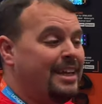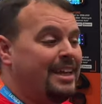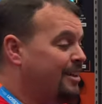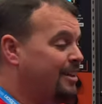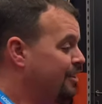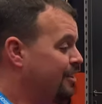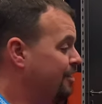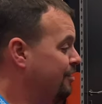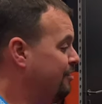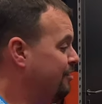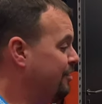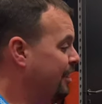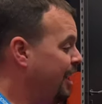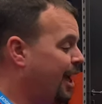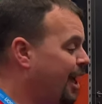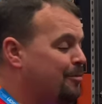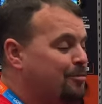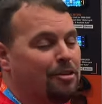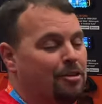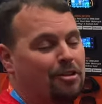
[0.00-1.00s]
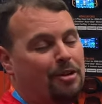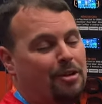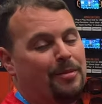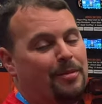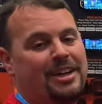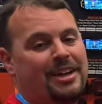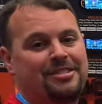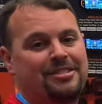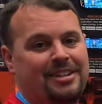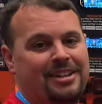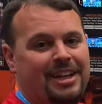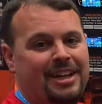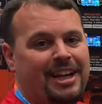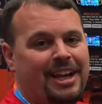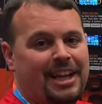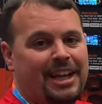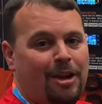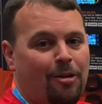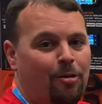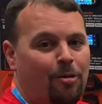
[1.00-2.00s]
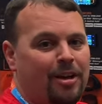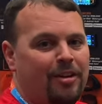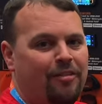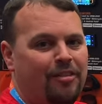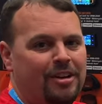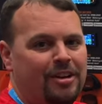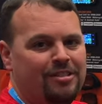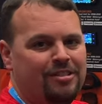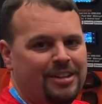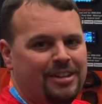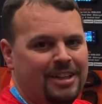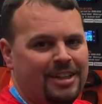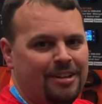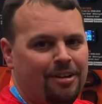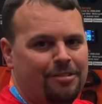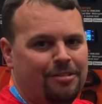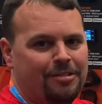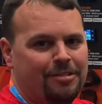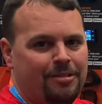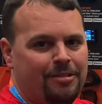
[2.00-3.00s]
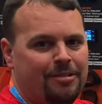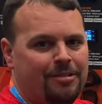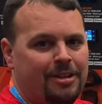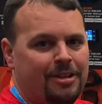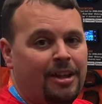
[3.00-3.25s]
is absolutely amazing. And I can't wait for you to see it also.